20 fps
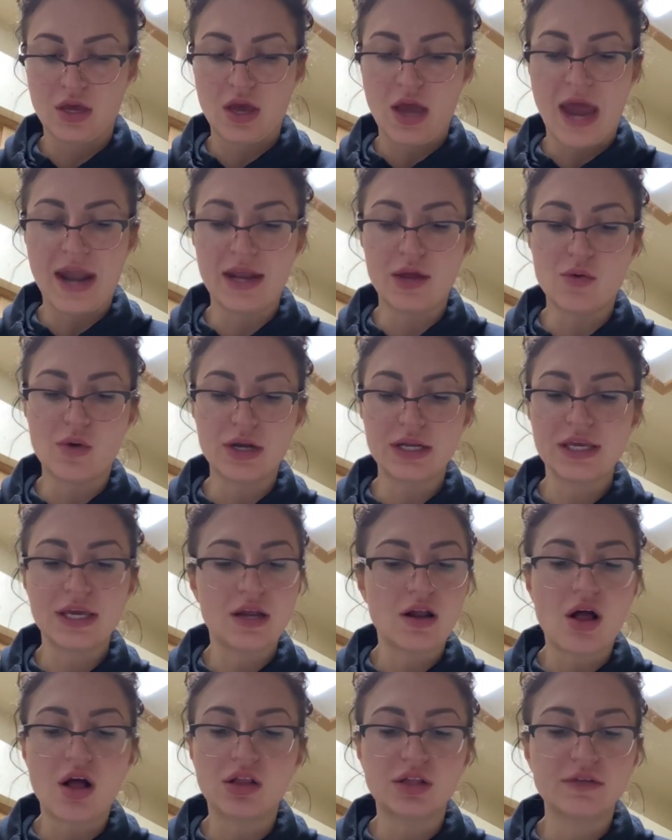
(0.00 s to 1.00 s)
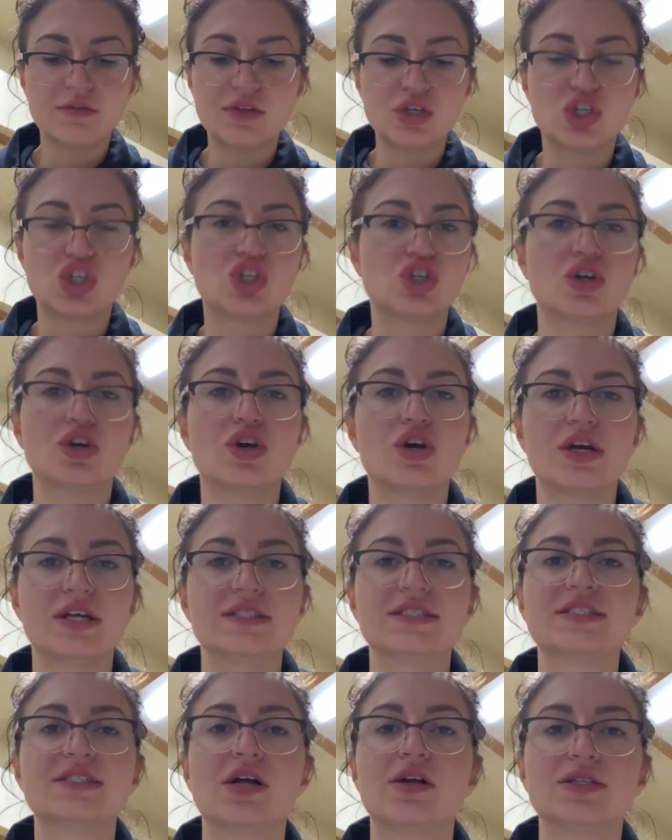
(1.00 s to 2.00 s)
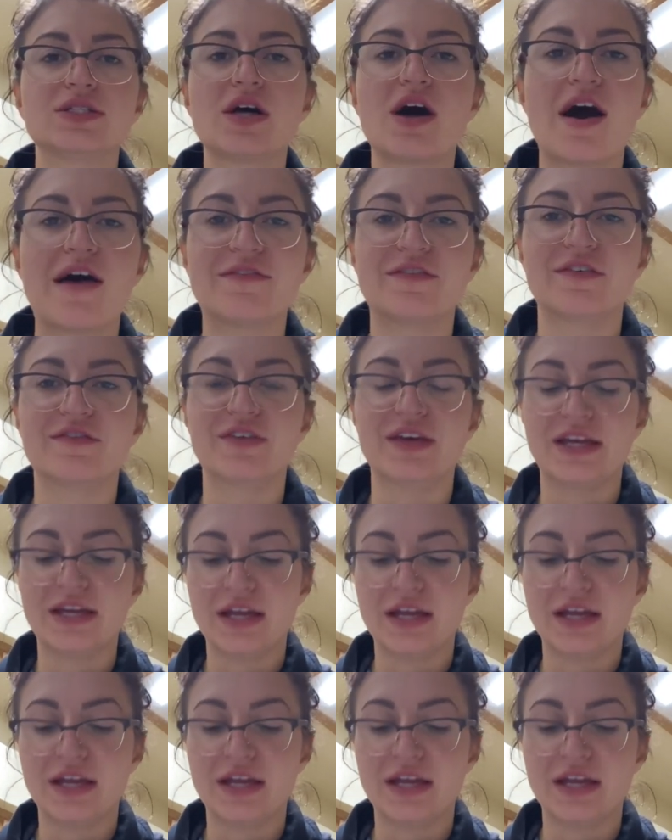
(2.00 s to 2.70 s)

And I wanna get all of the sugar and salt off of it.